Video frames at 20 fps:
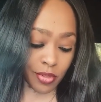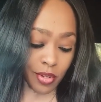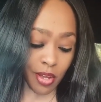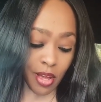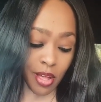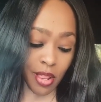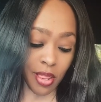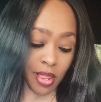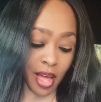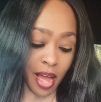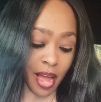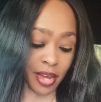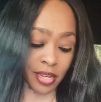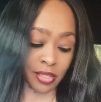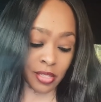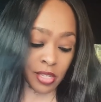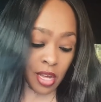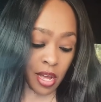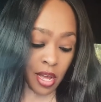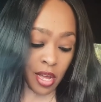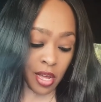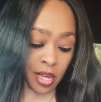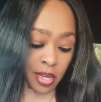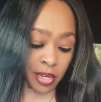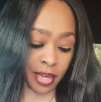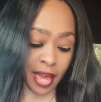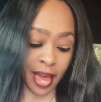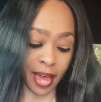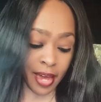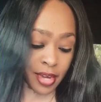A lying
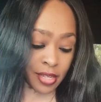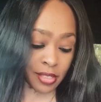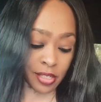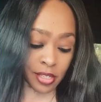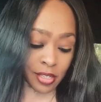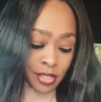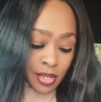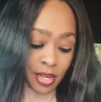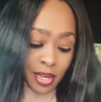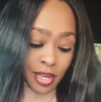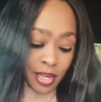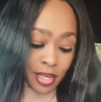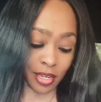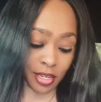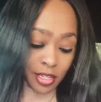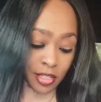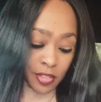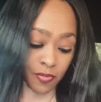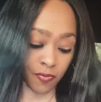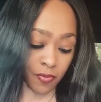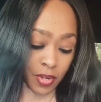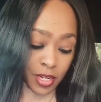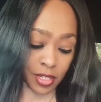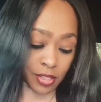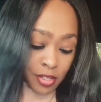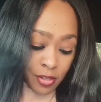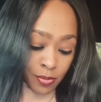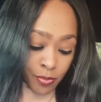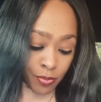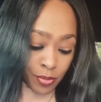tongue hates its
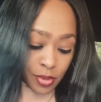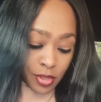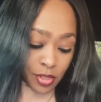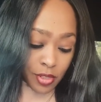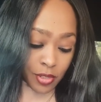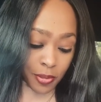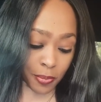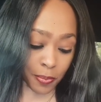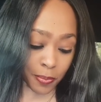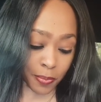victims,